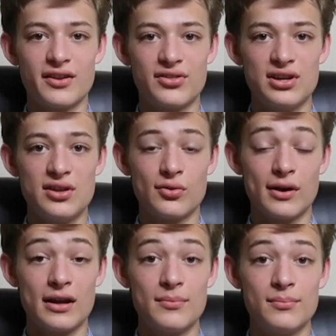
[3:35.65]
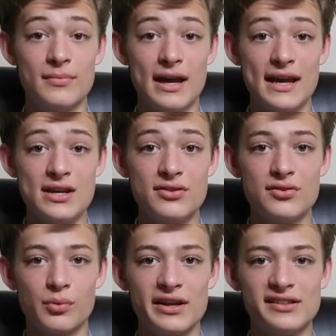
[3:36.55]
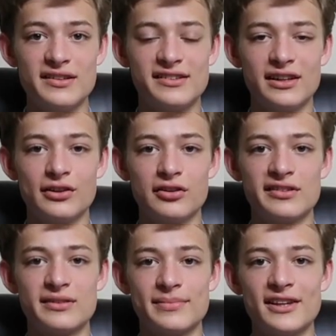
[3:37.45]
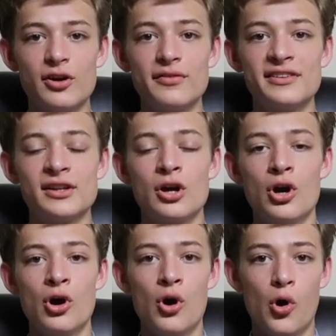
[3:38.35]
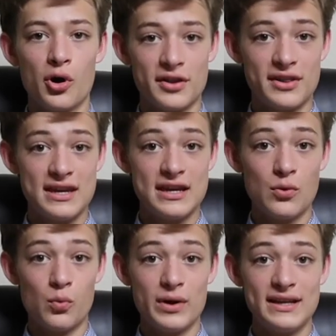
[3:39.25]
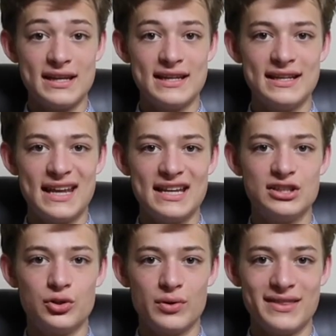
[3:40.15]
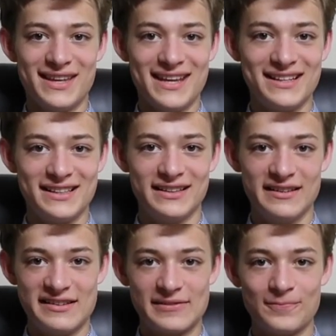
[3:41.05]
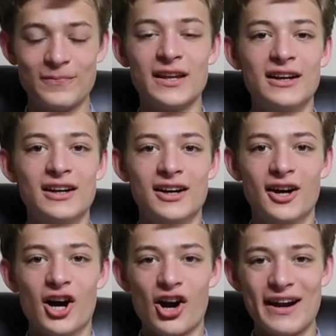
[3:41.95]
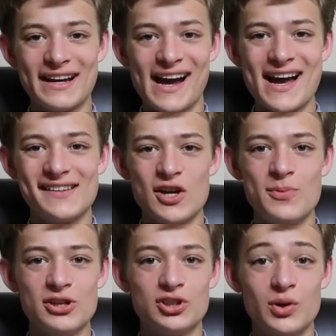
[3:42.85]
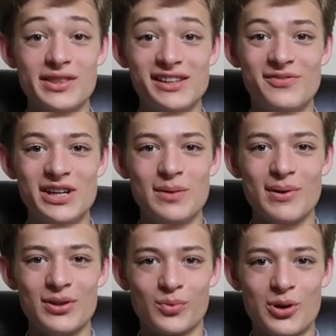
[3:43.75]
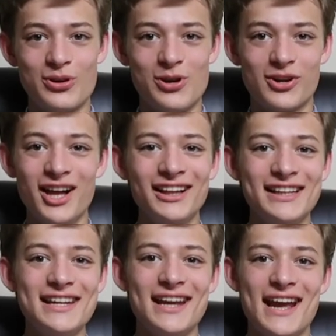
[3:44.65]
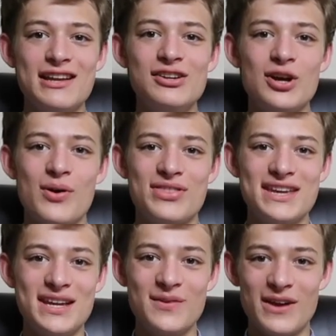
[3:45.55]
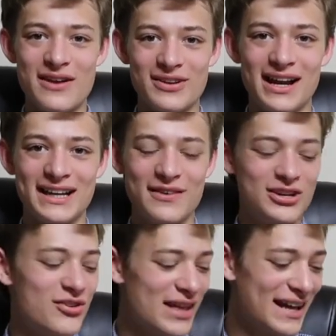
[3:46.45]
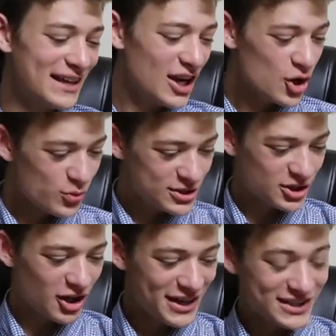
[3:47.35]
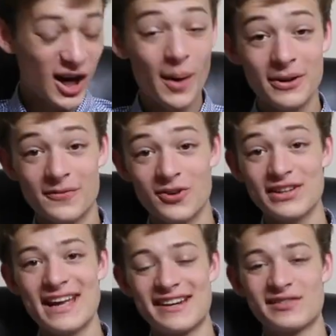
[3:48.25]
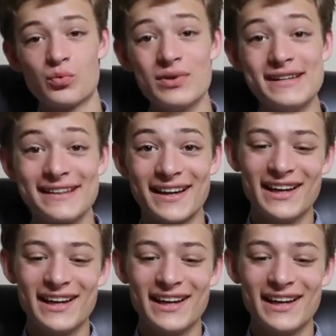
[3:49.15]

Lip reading: that they either ate the rest of the settlers themselves, or that they went in and joined the Indians. Alright guys, I hope you enjoyed this video about the Roanoke colony, and you know at the end of every I Never Knew That, we draw a topic for next week.